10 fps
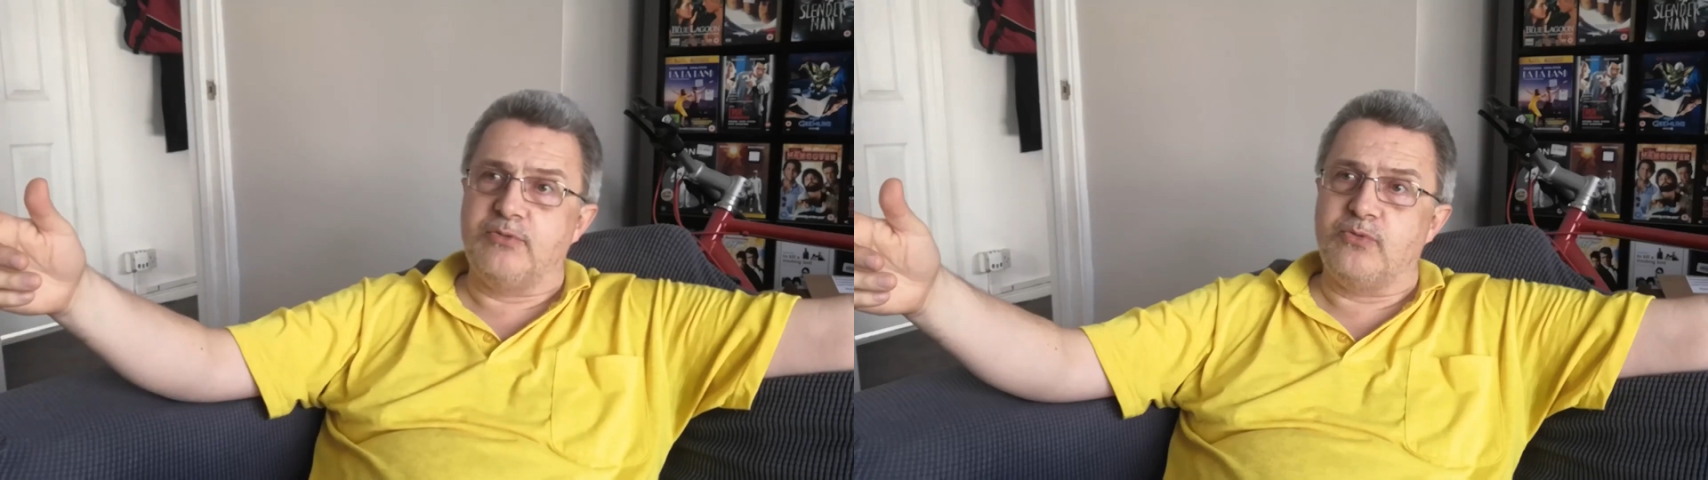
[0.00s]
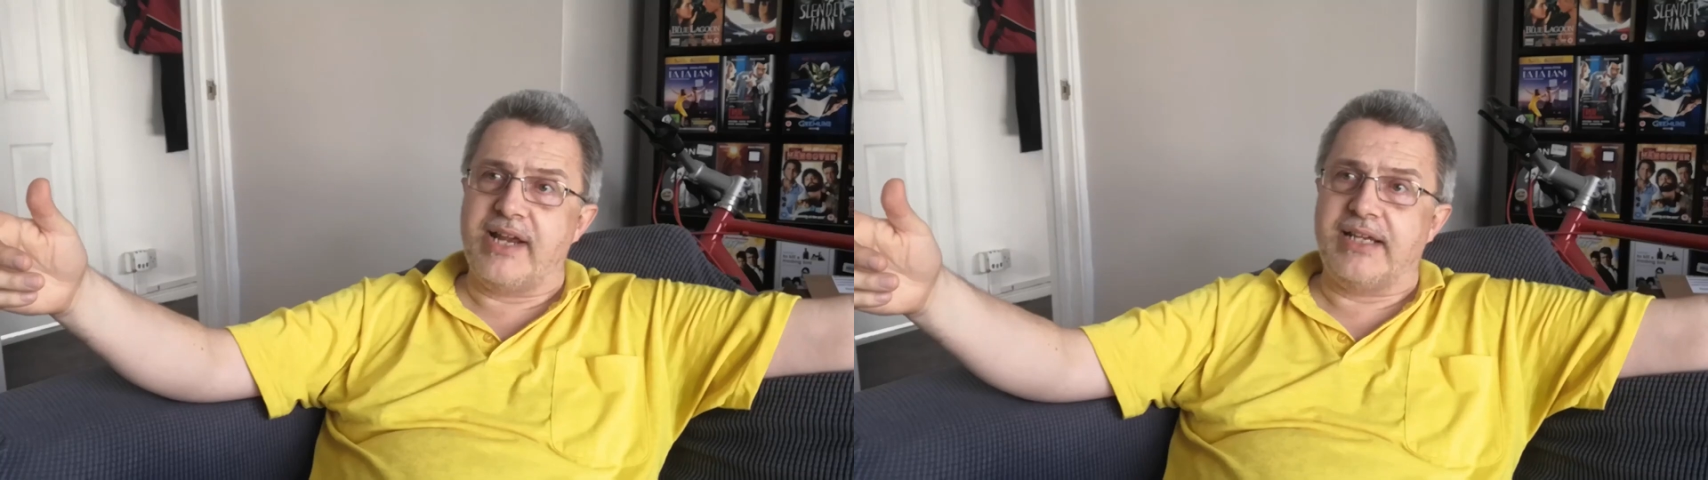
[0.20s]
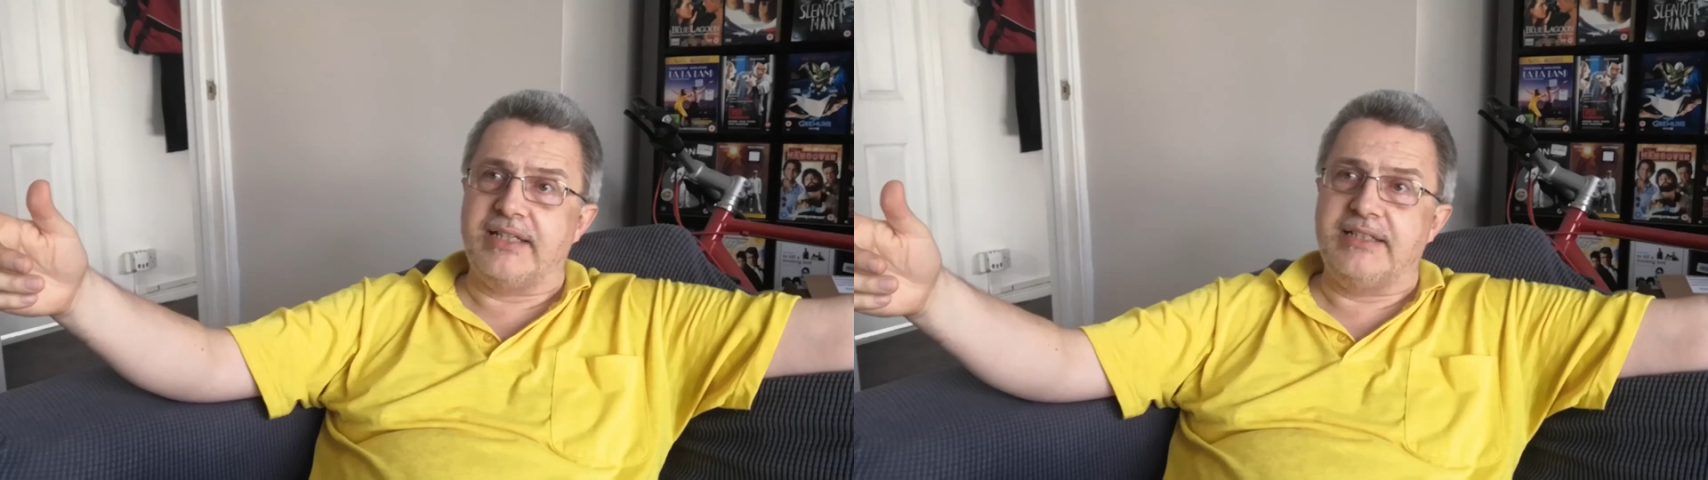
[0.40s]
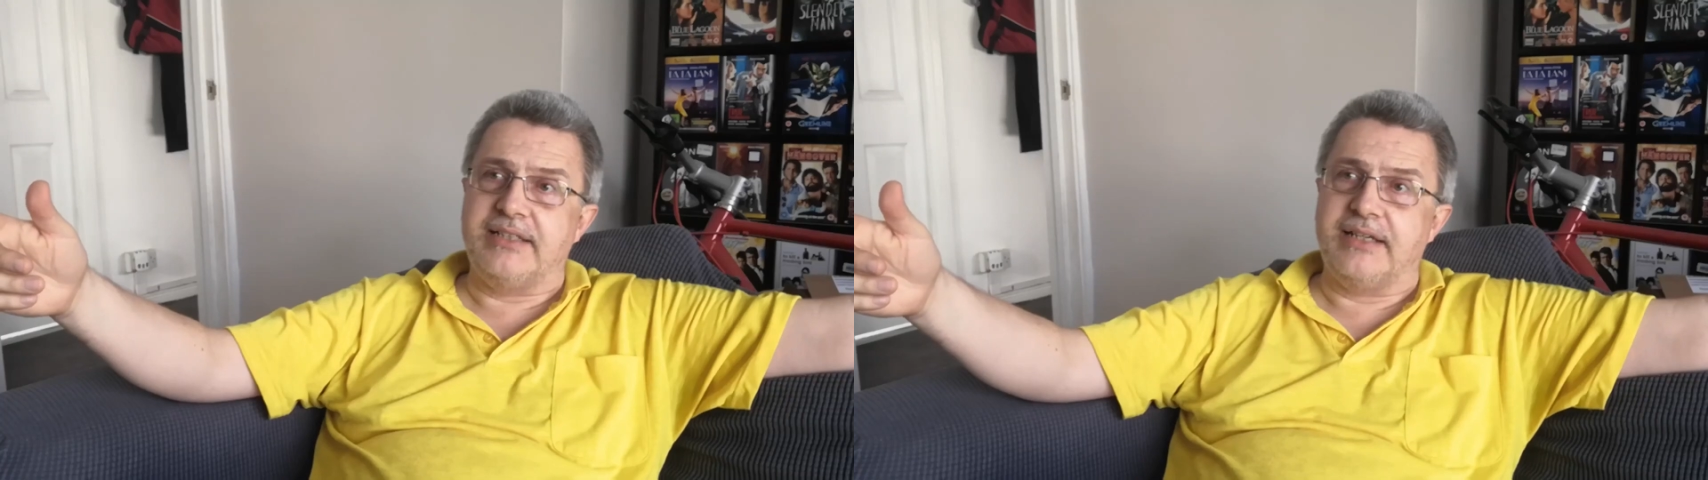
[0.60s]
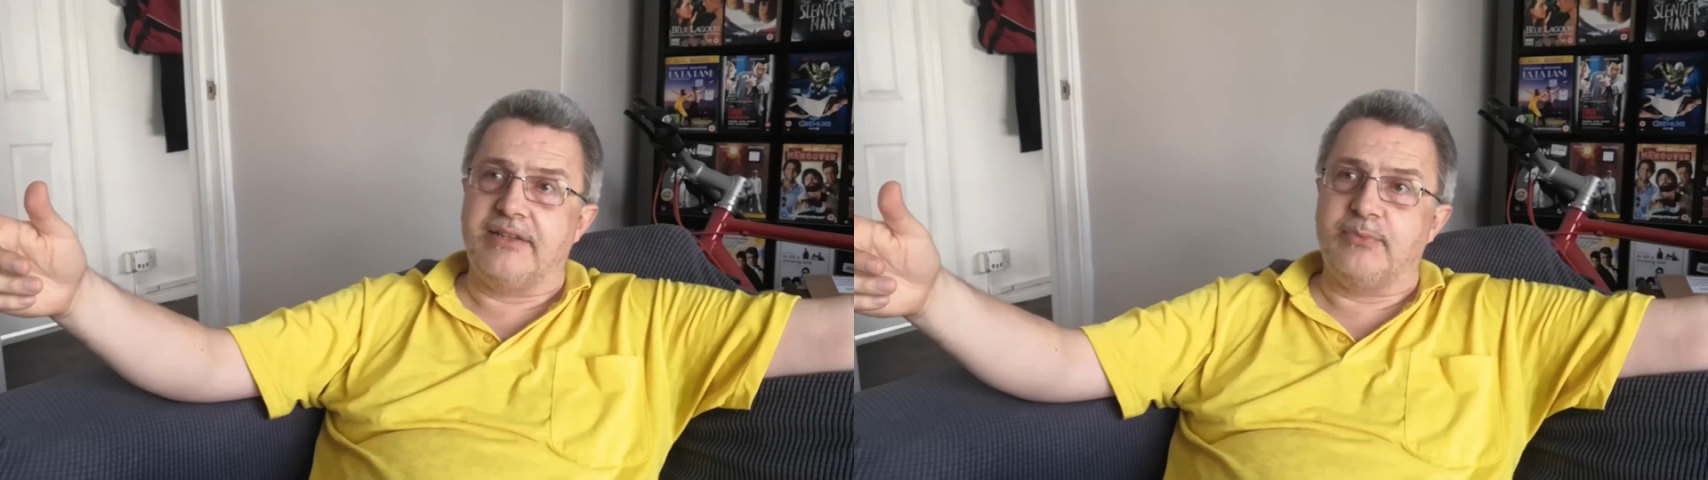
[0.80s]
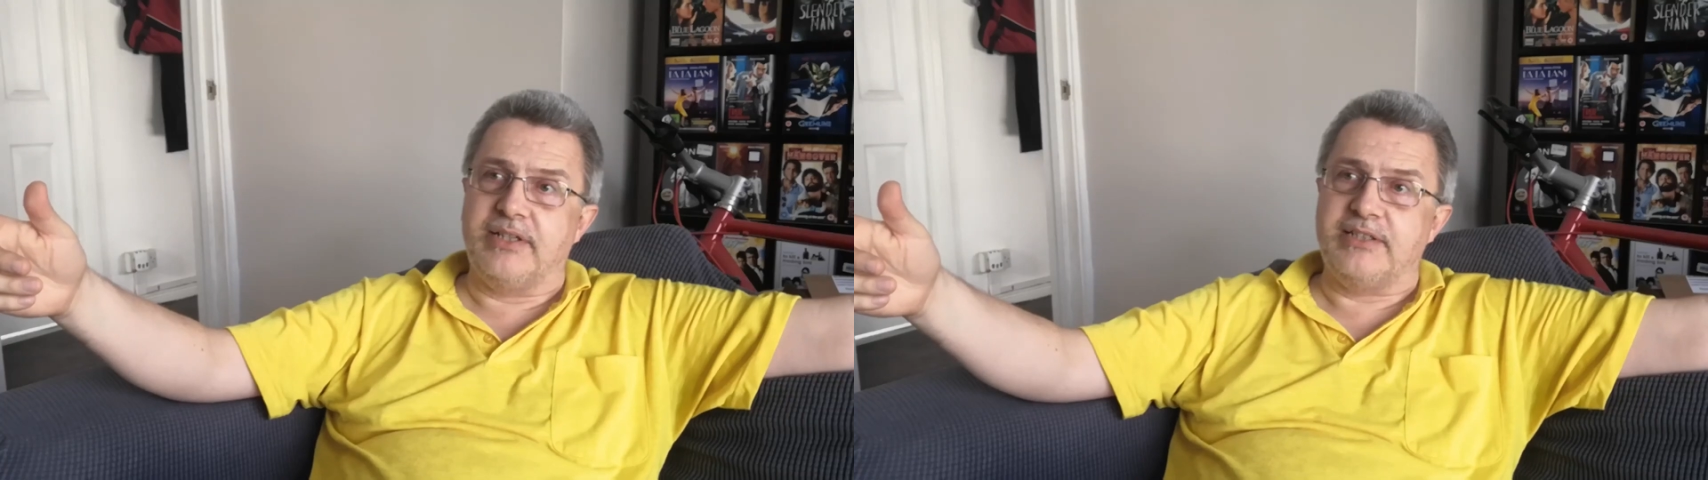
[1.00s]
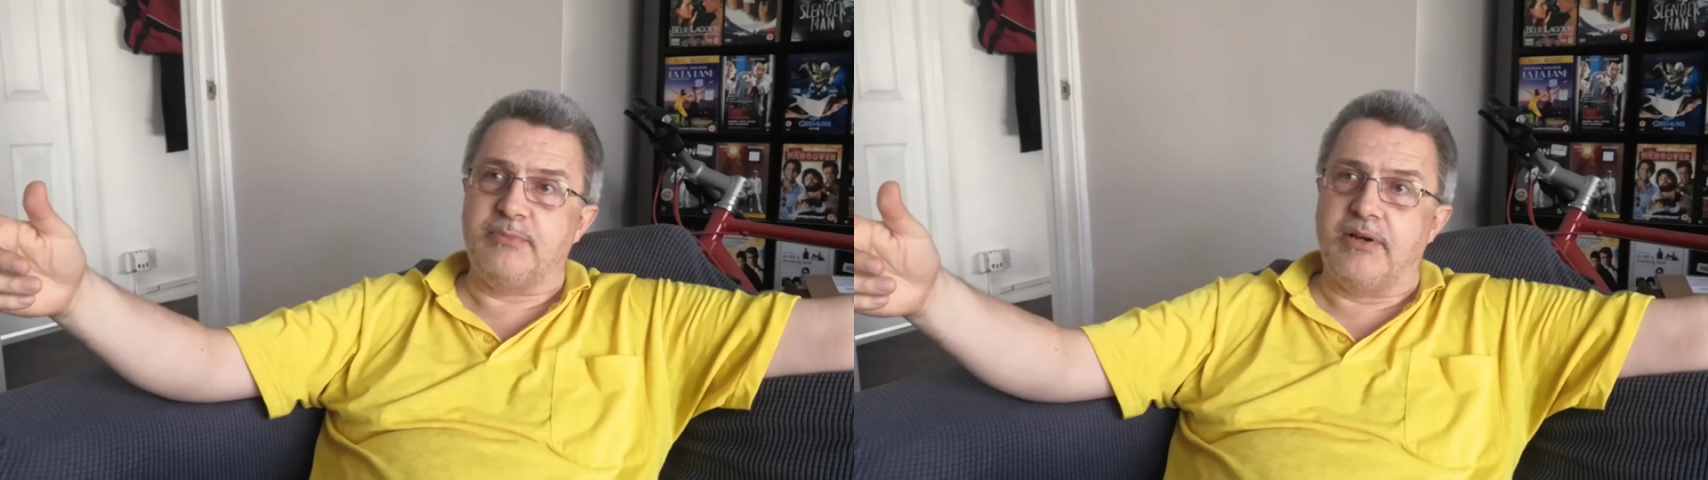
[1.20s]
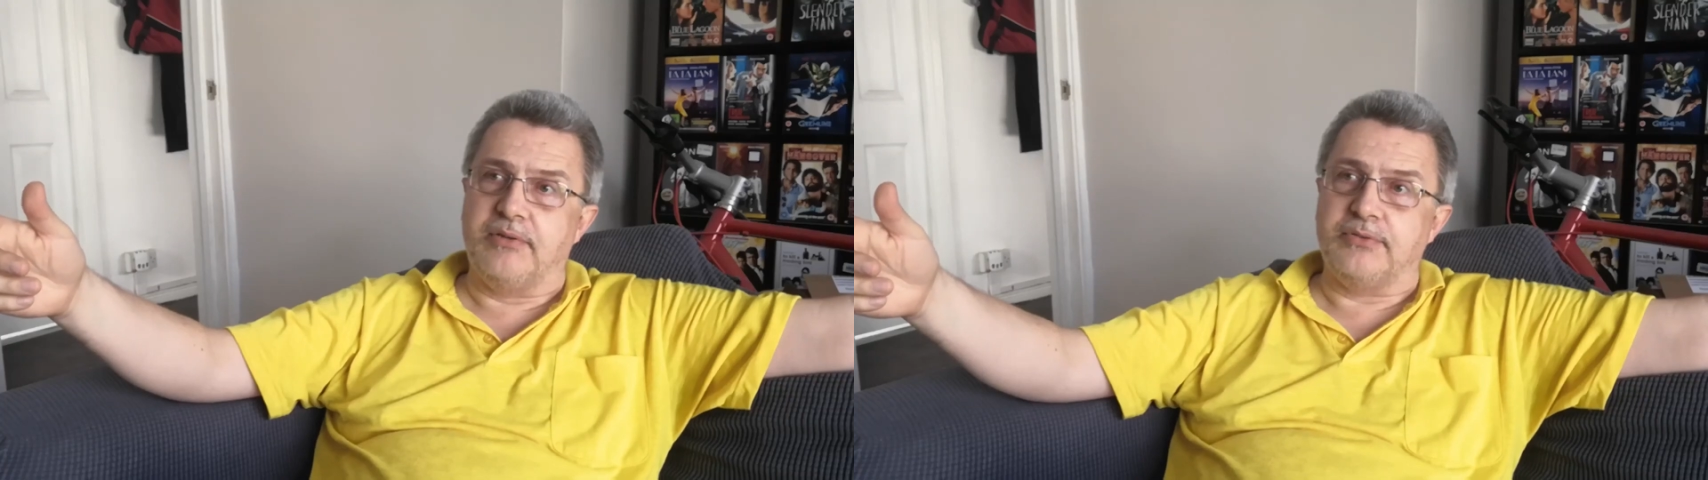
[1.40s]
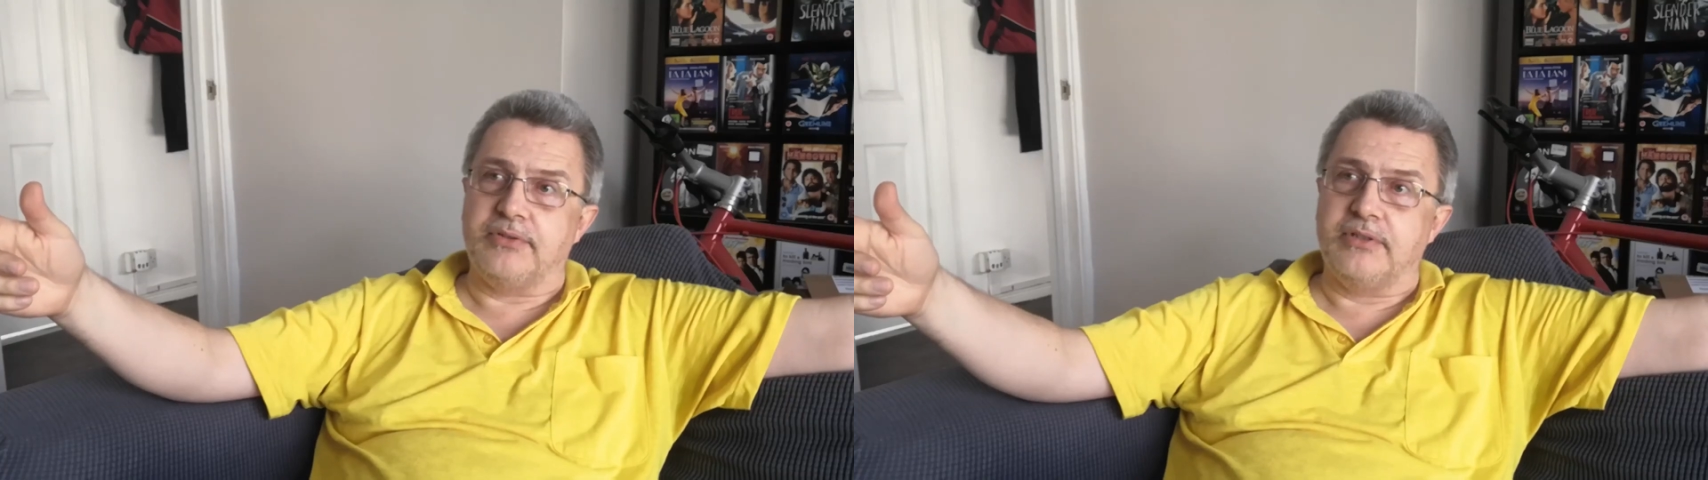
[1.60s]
raggedy teeth when he smiles.